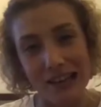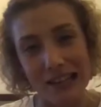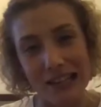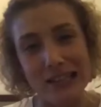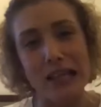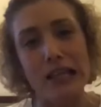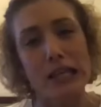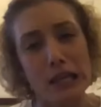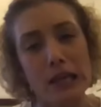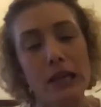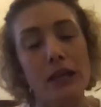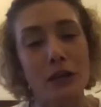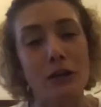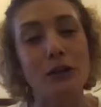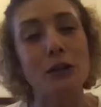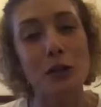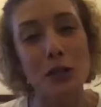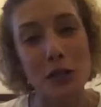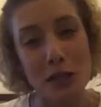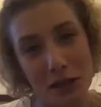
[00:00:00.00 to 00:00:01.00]
He's like,
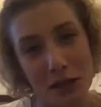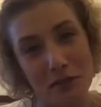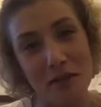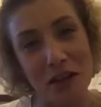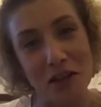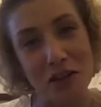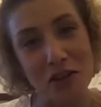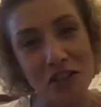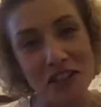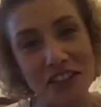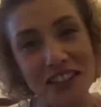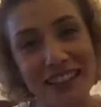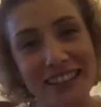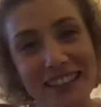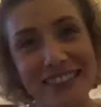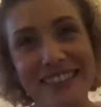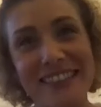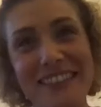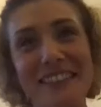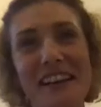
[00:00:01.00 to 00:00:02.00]
he'll learn it eventually,
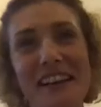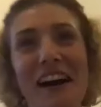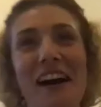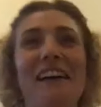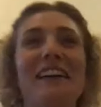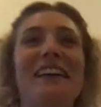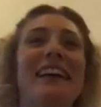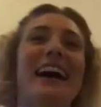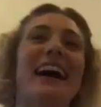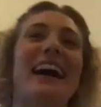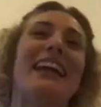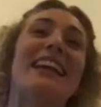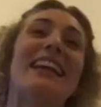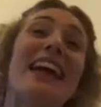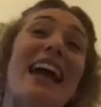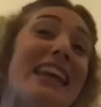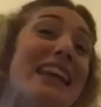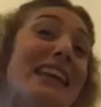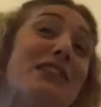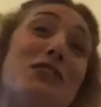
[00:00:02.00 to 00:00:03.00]
you know. And
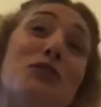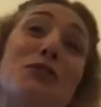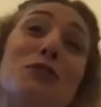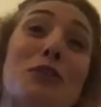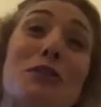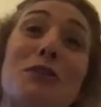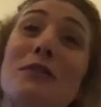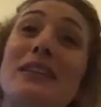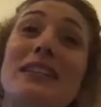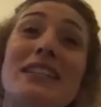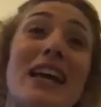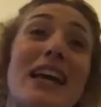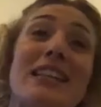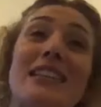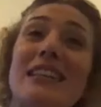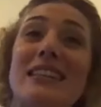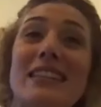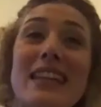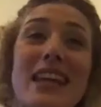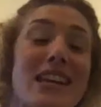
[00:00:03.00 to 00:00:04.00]
it's true. It does.
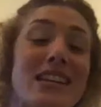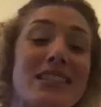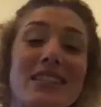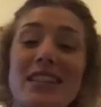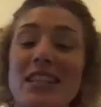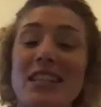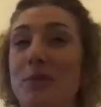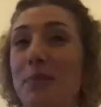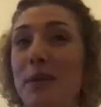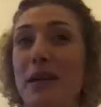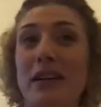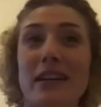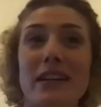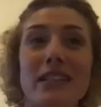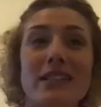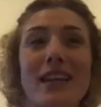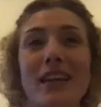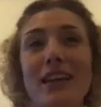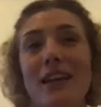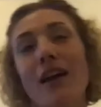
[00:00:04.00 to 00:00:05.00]
It takes
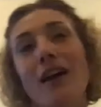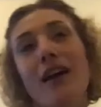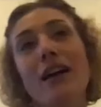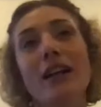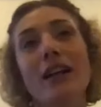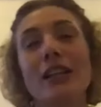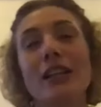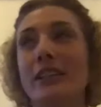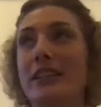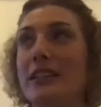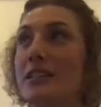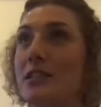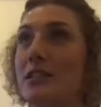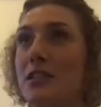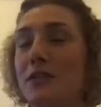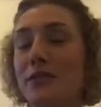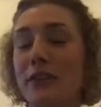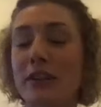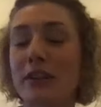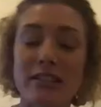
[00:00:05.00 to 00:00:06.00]
experience. Like, look, this is
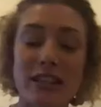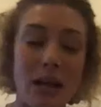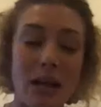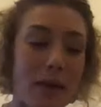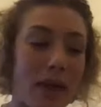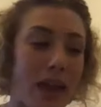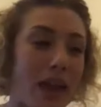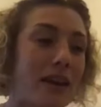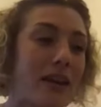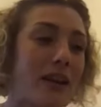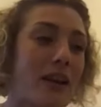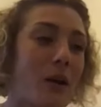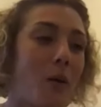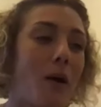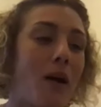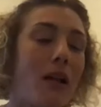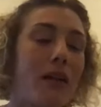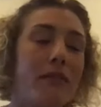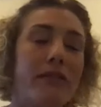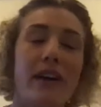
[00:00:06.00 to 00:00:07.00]
the first time Canada
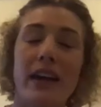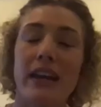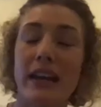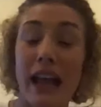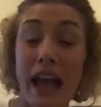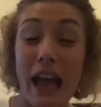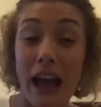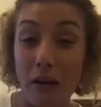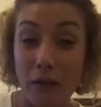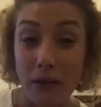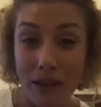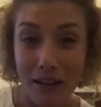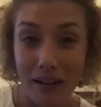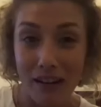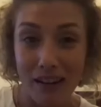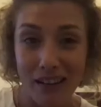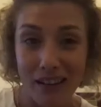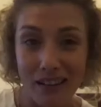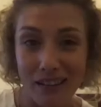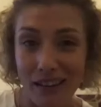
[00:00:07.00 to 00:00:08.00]
qualified in how
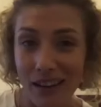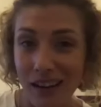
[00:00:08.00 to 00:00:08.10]
long?